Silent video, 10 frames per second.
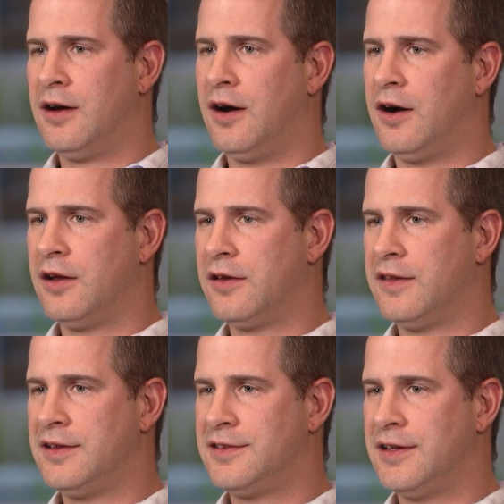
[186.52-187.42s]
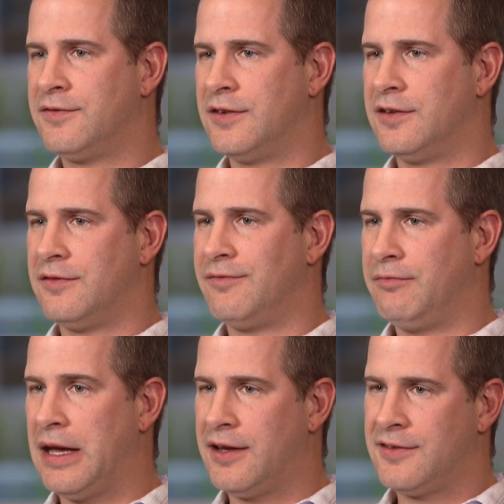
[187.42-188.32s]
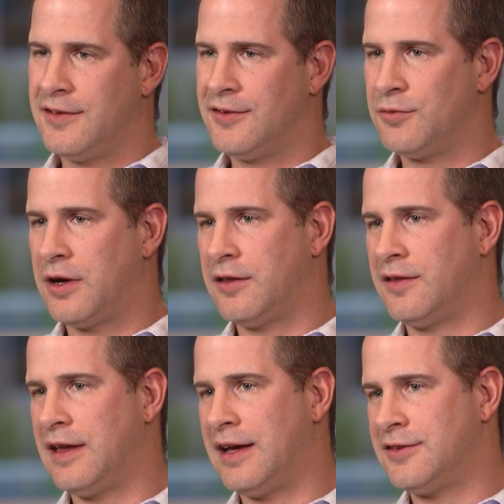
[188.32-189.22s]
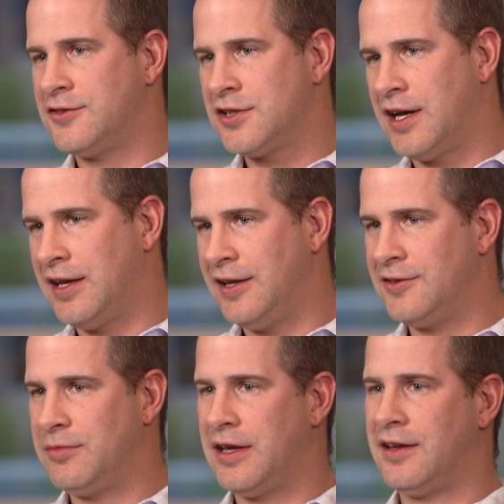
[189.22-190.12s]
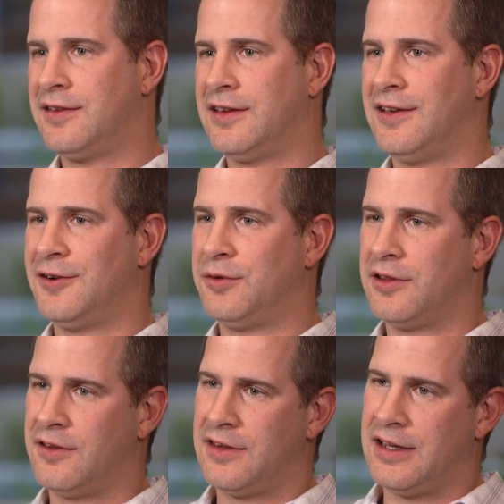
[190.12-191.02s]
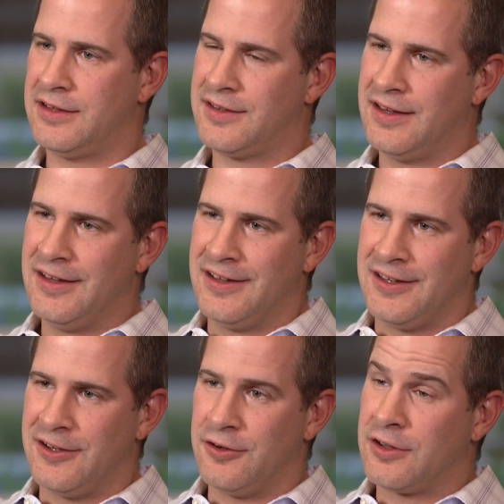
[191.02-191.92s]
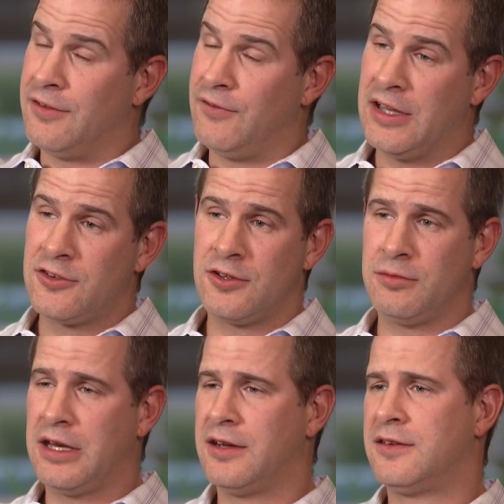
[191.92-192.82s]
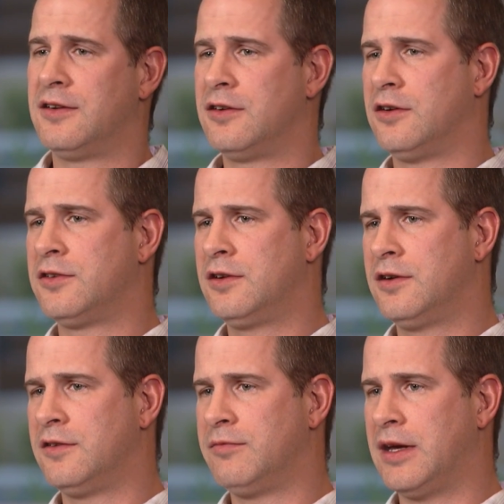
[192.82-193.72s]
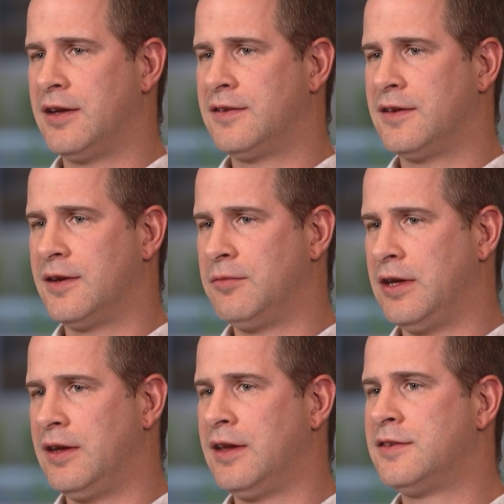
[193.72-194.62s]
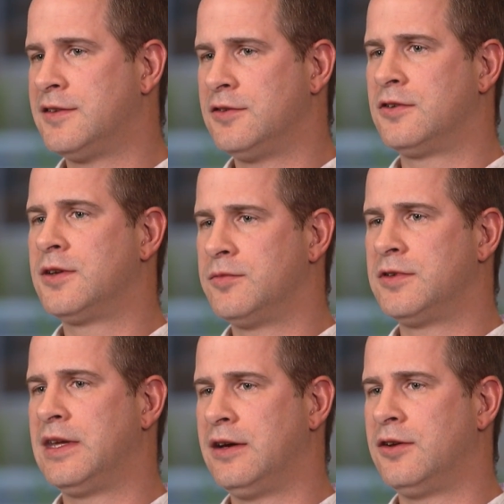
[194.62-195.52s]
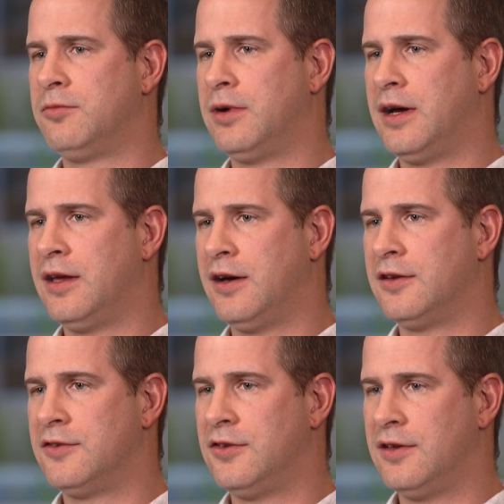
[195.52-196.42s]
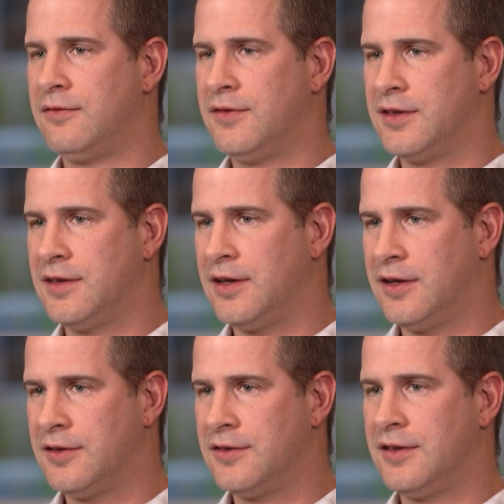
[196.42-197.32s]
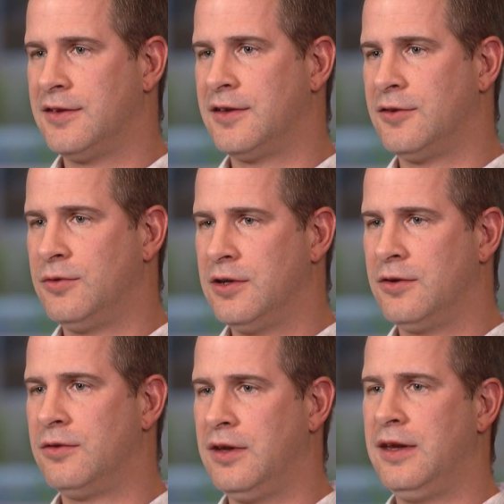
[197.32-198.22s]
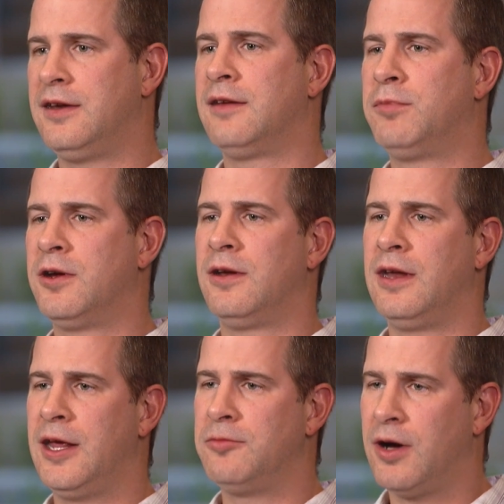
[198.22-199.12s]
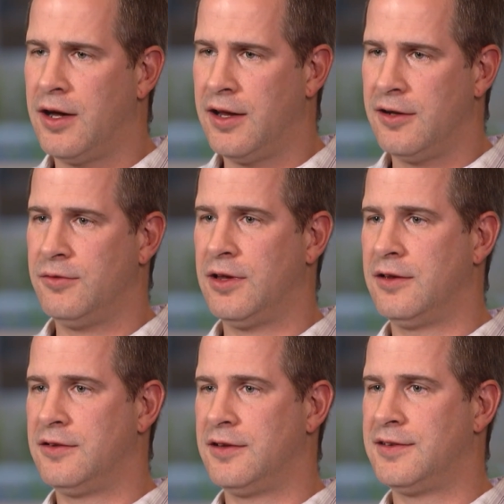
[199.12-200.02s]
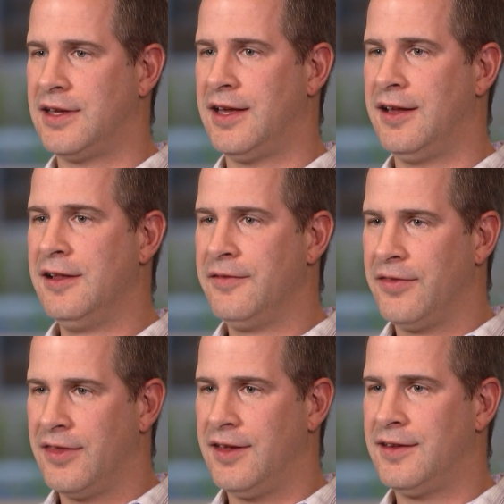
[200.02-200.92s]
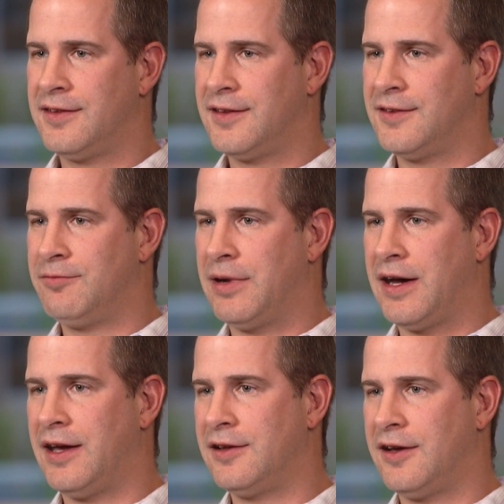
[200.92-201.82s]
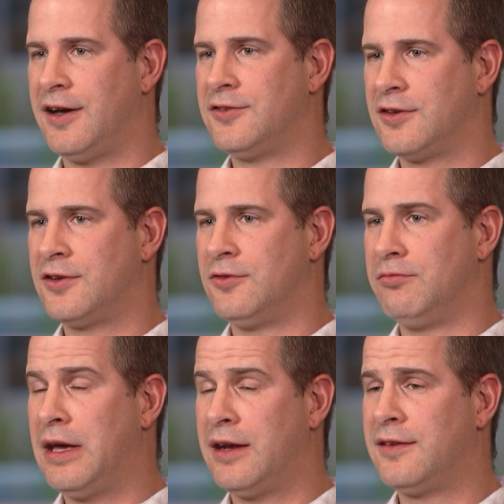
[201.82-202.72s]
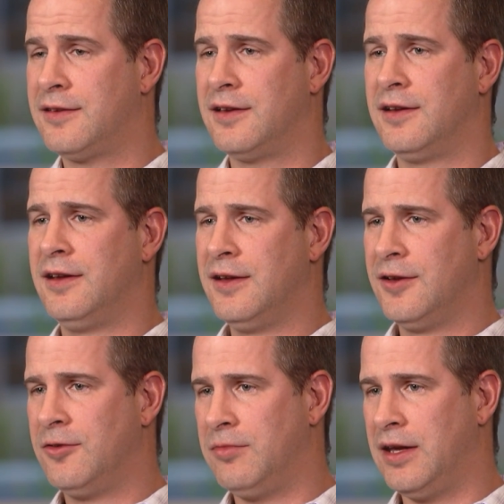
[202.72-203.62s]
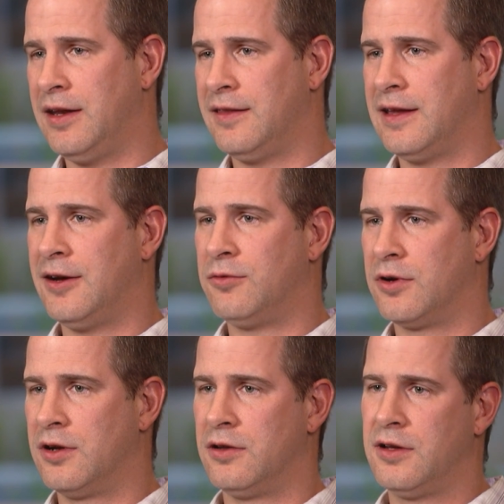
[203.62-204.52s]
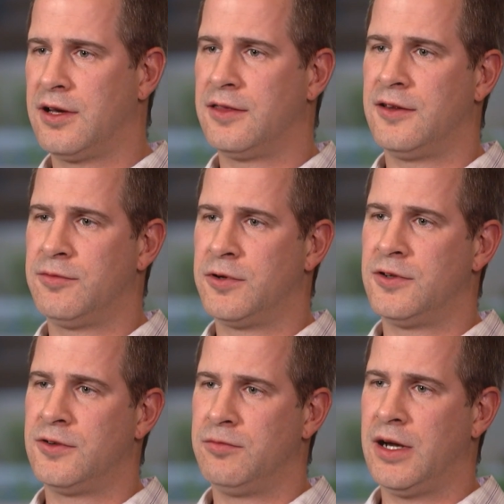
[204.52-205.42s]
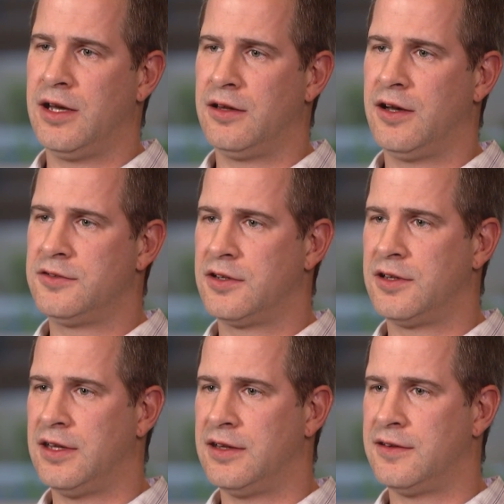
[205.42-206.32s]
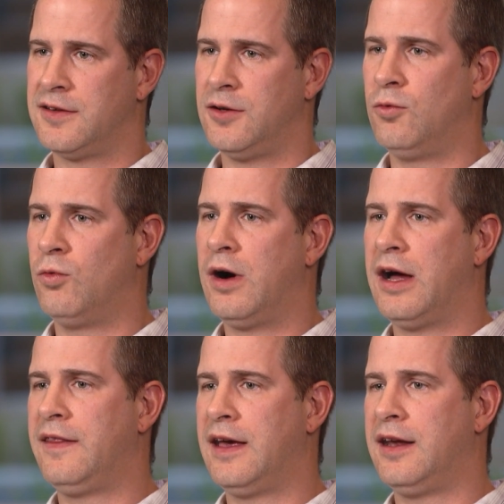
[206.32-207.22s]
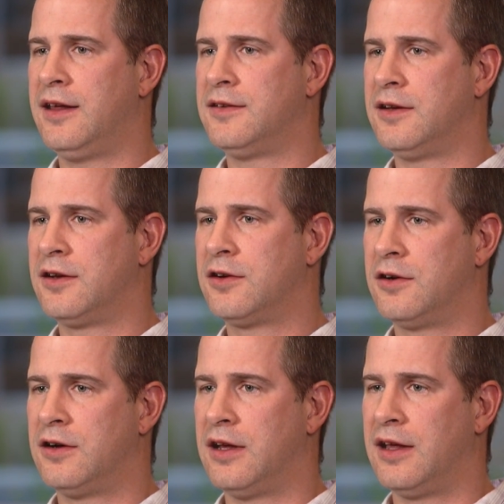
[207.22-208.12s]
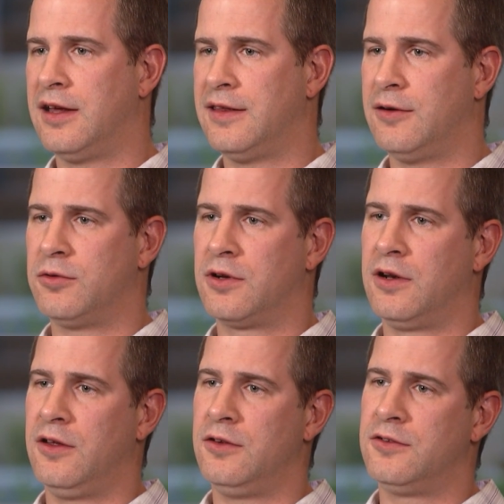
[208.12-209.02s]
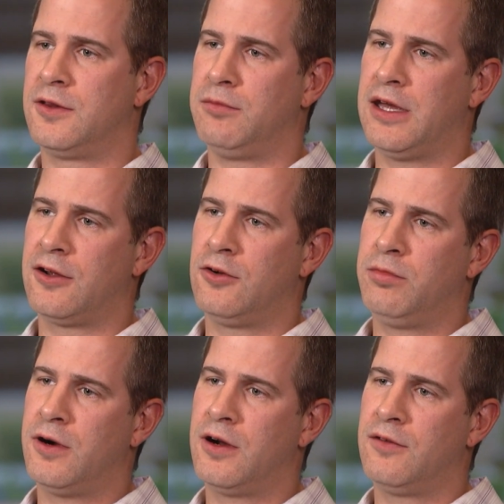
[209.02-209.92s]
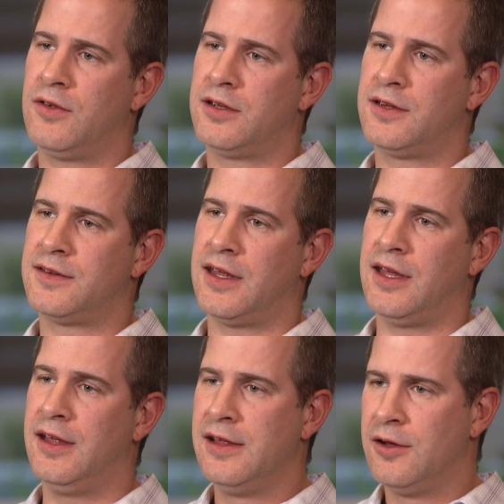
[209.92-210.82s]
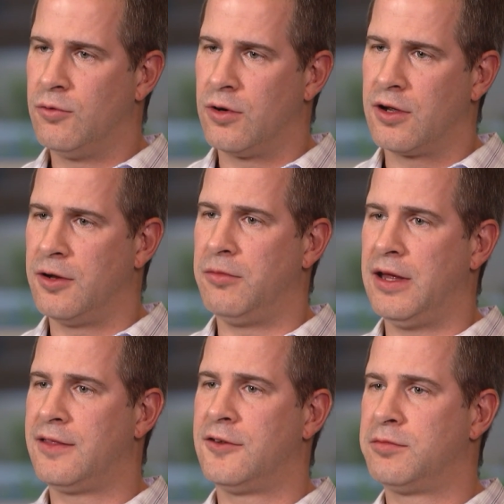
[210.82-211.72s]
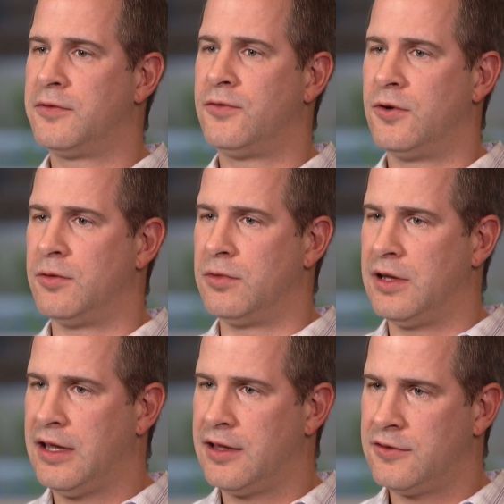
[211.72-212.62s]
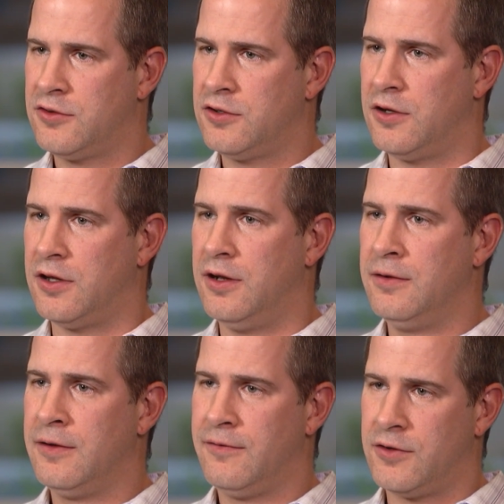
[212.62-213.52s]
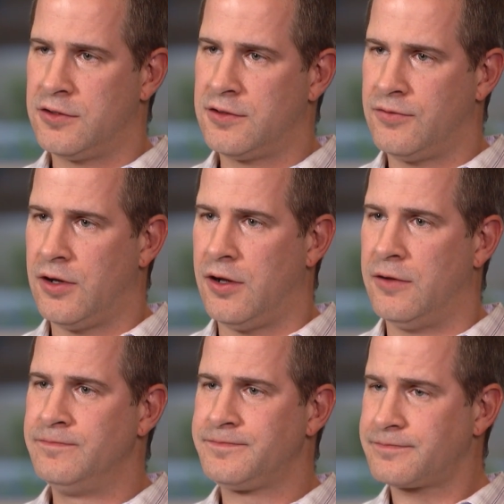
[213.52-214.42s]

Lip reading: All of these different medicines, whether that's Chinese medicine or whether that's conventional medicine or alternative medicine, it still comes down to biology and physiology. So we don't need to put a name on it. We can just say, this is biological medicine, meaning that we're going to look at this person biologically and see why that isn't occurring. And then we're going to use the medical part of it to say, we're going to make this perform like it should, first of all,